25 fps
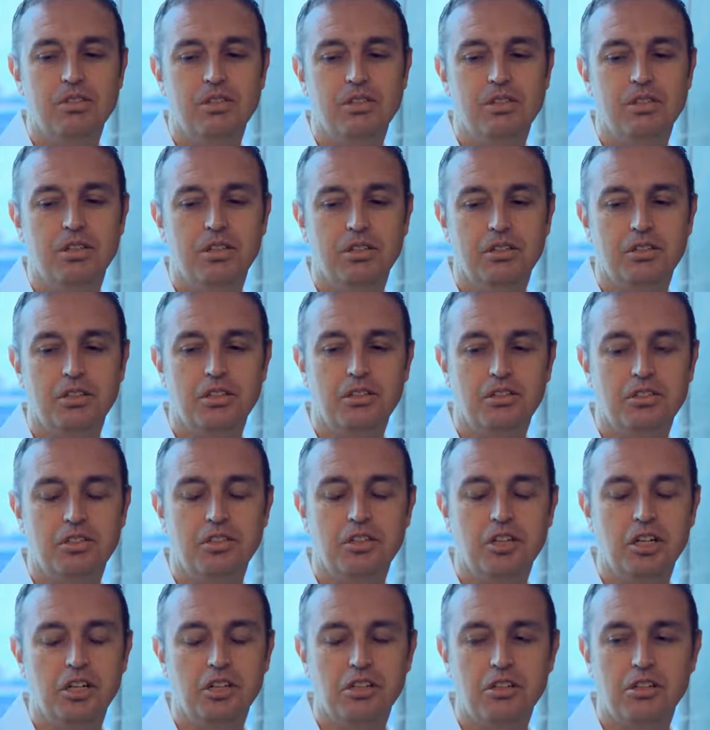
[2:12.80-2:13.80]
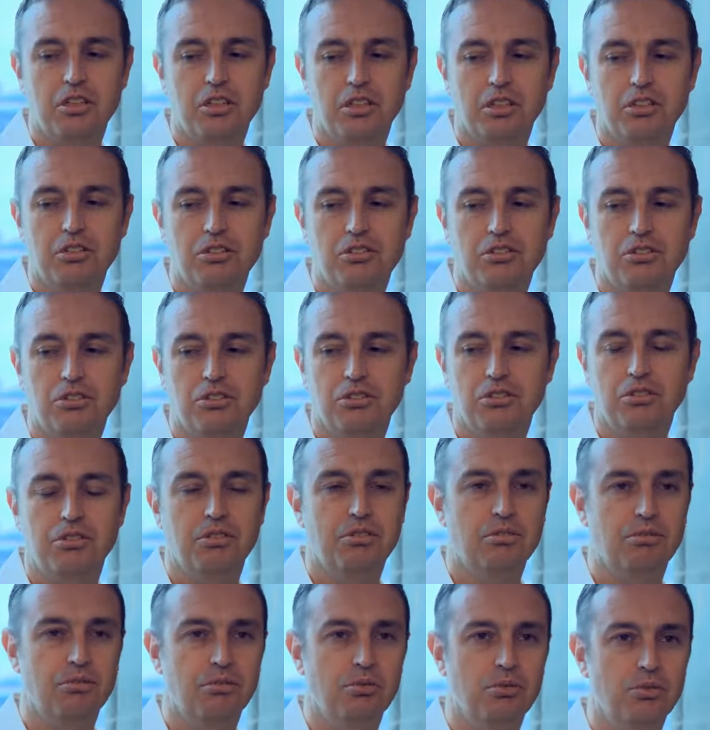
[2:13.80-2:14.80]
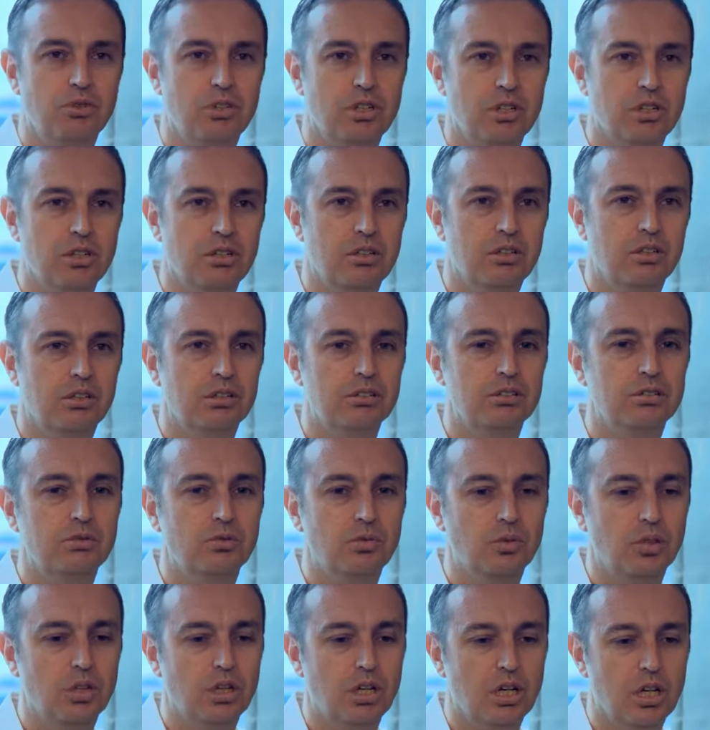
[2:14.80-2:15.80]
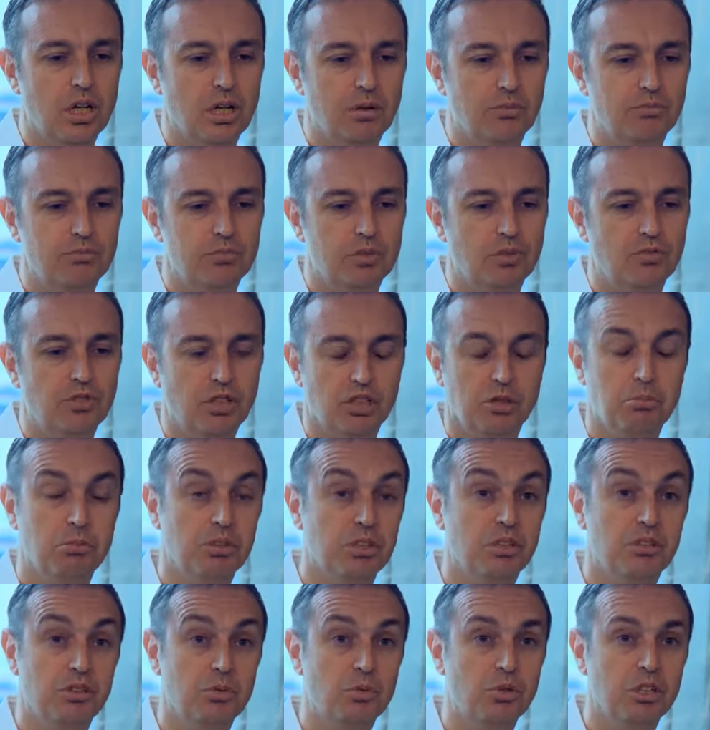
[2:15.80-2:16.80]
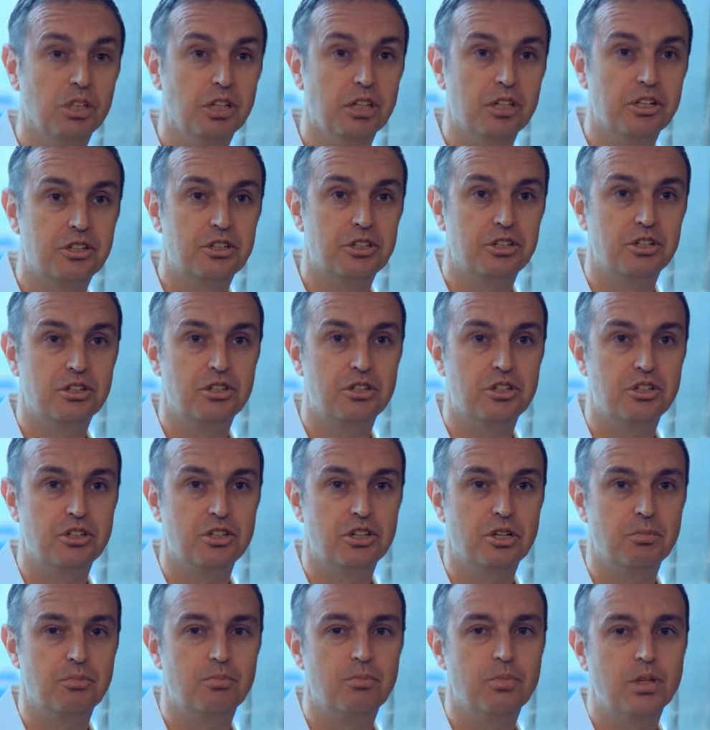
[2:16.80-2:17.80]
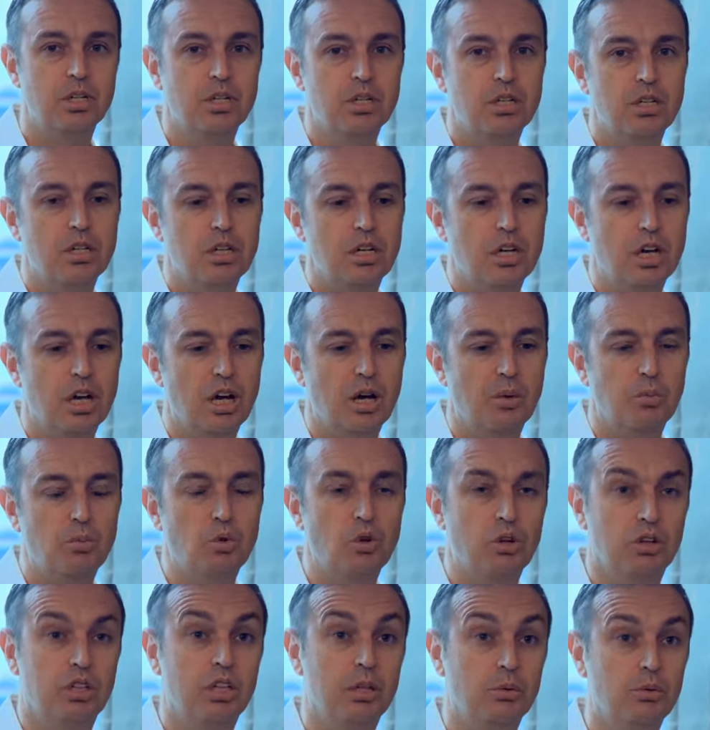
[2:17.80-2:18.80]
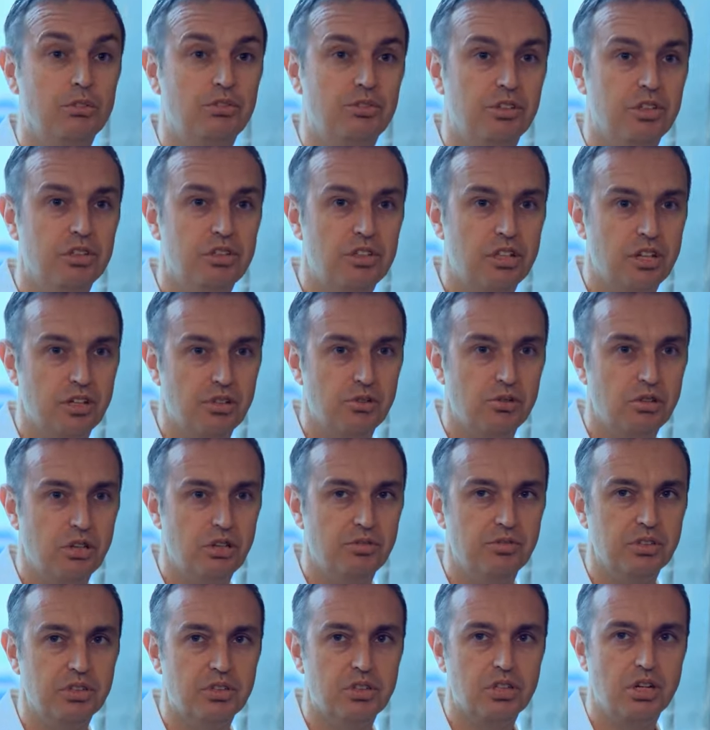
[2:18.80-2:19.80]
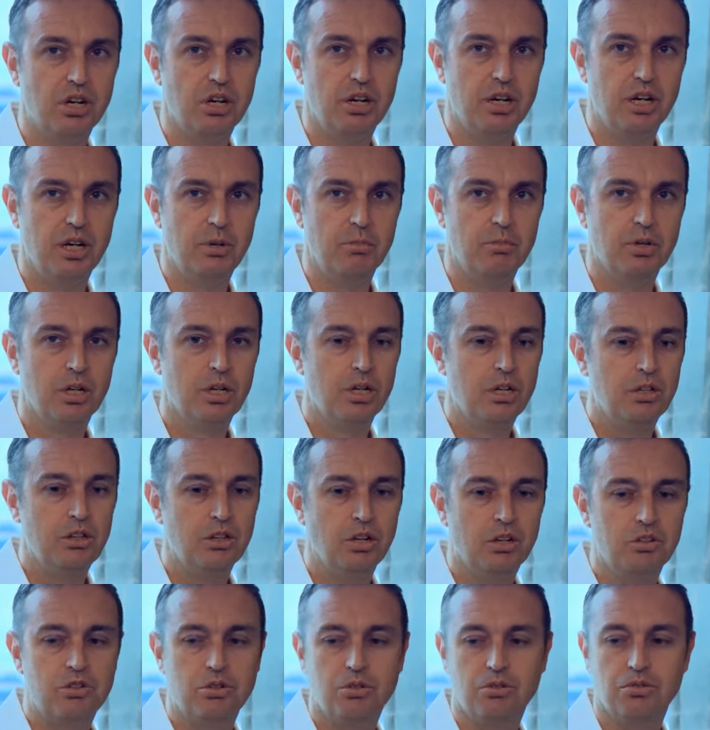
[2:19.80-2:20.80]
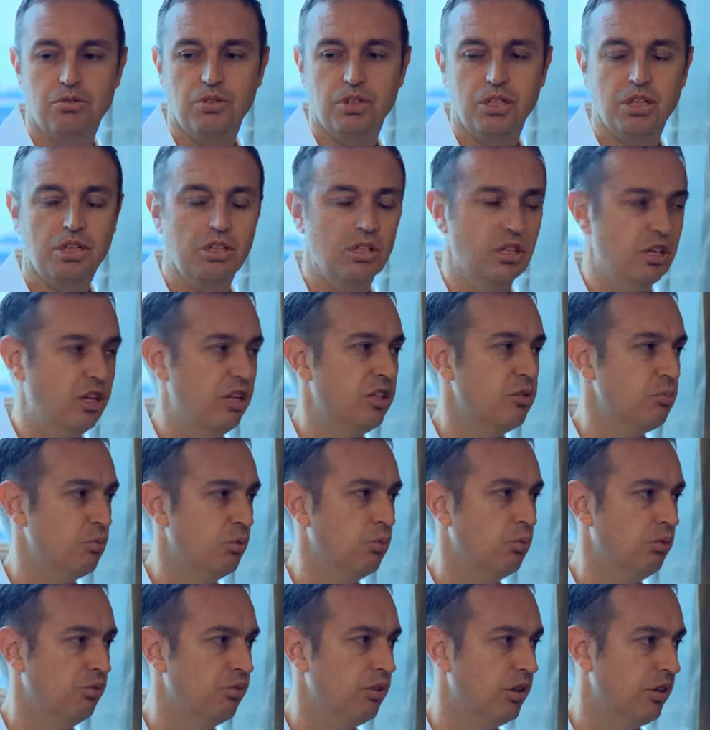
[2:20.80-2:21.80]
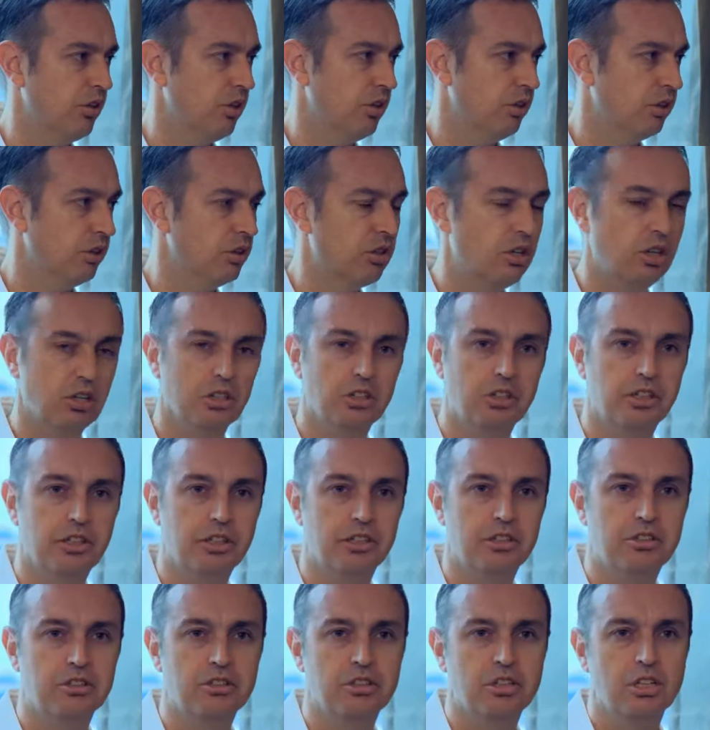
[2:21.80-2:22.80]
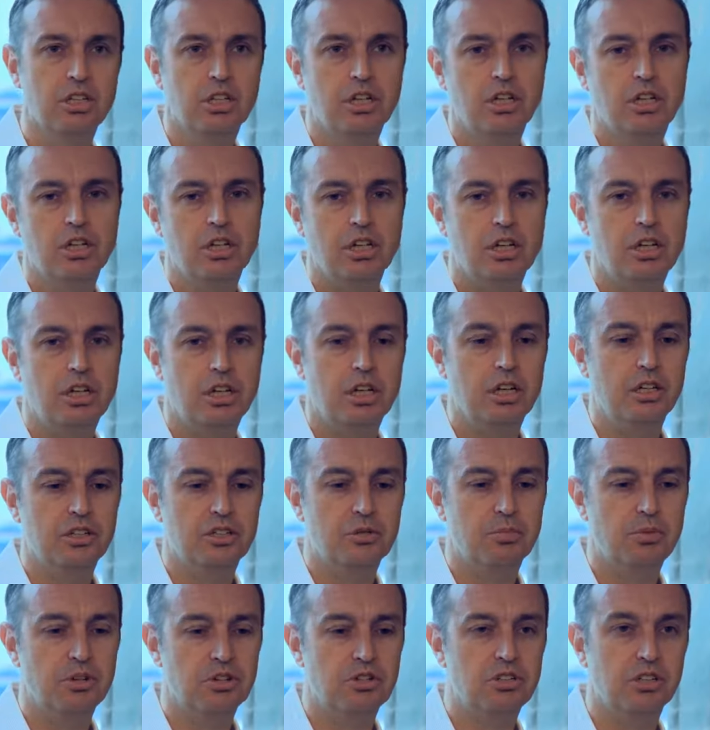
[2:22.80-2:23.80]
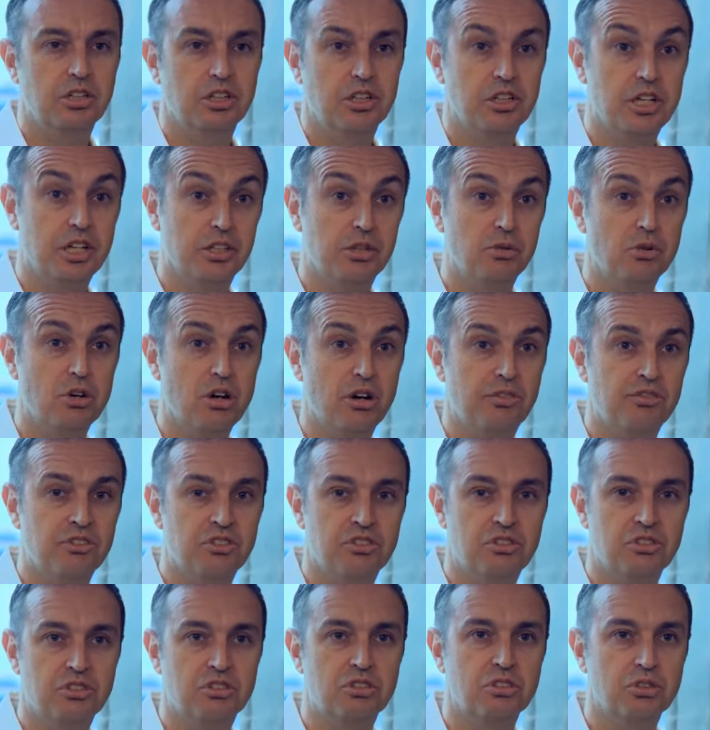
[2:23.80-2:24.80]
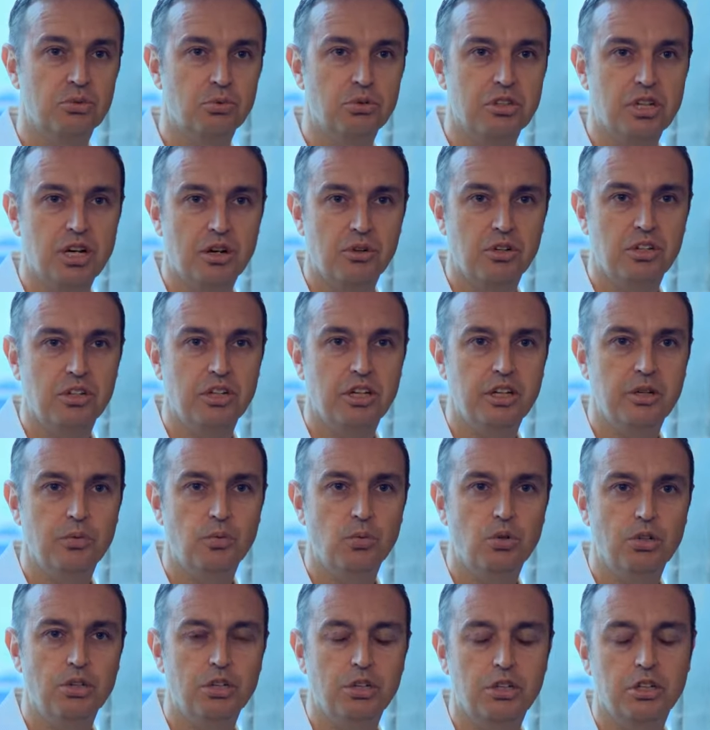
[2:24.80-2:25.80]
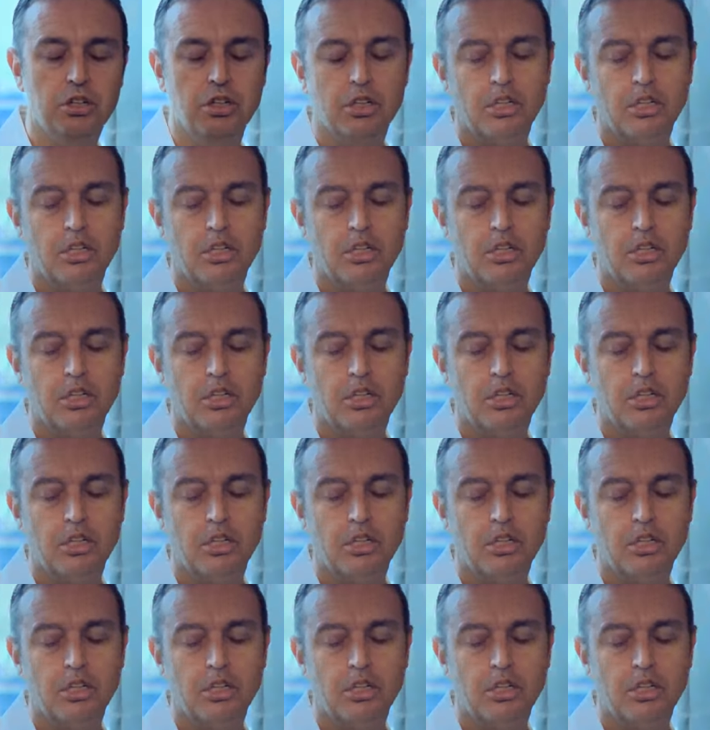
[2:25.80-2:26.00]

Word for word: uh, is in anything, is earned through uh, um, development of the relationship, um, working with each other over time, not just with the clients but with our own colleagues, especially in other offices because we are a network.